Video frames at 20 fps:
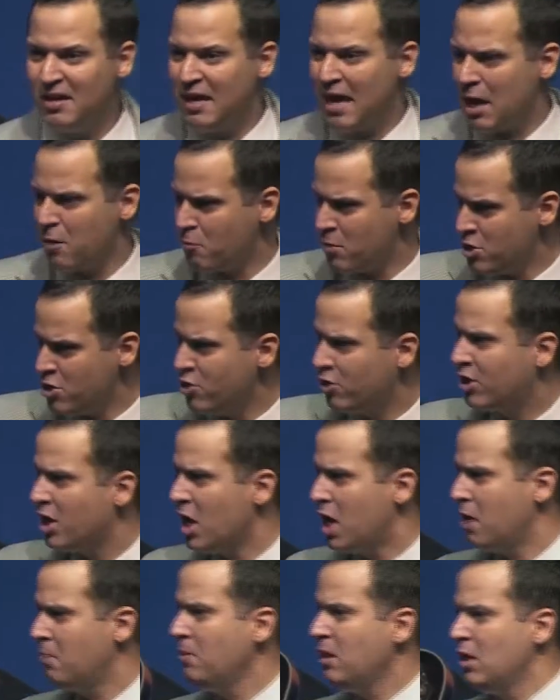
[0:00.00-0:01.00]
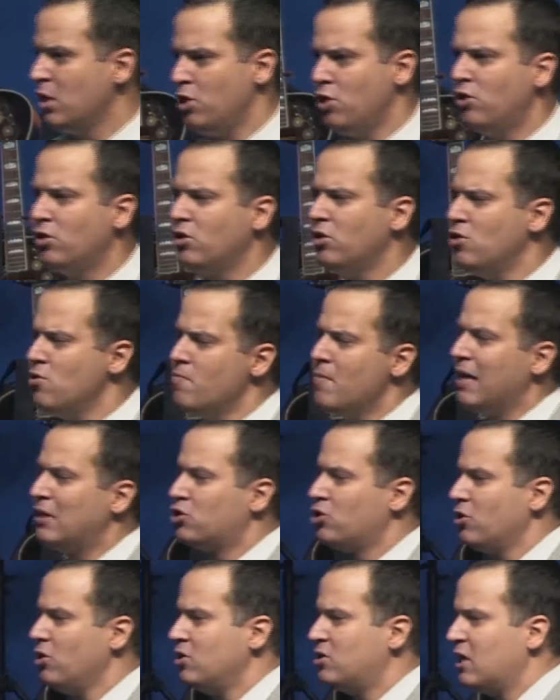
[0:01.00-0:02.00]
And when you come, you, you make
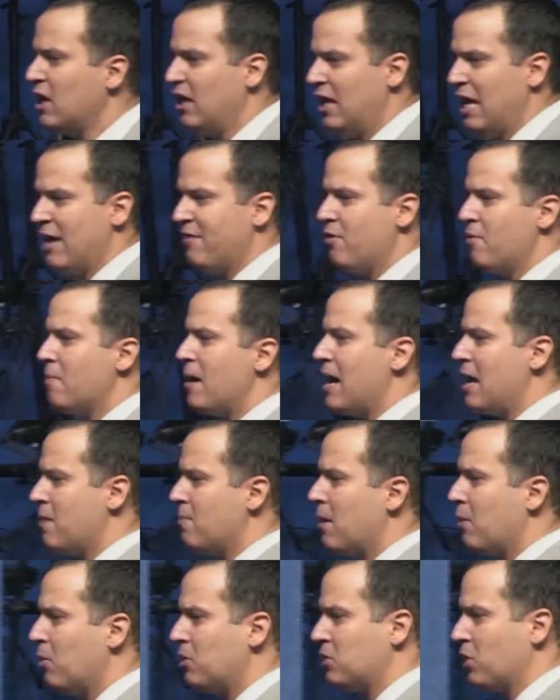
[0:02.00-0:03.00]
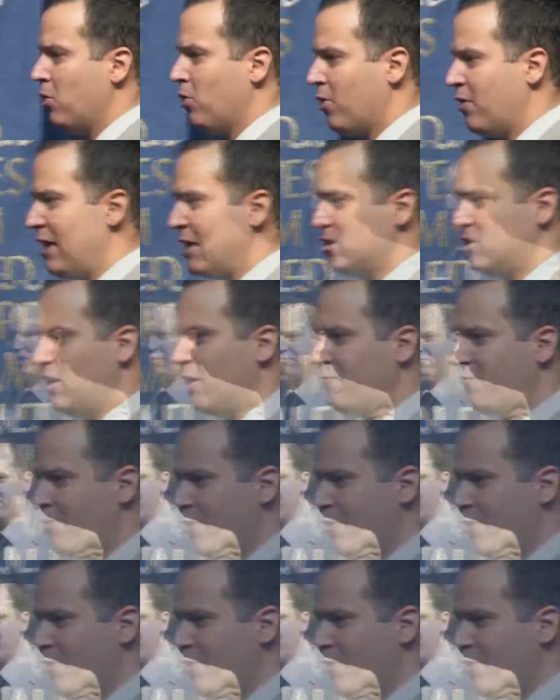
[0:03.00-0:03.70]
sure you tell everybody about what the Lord has done for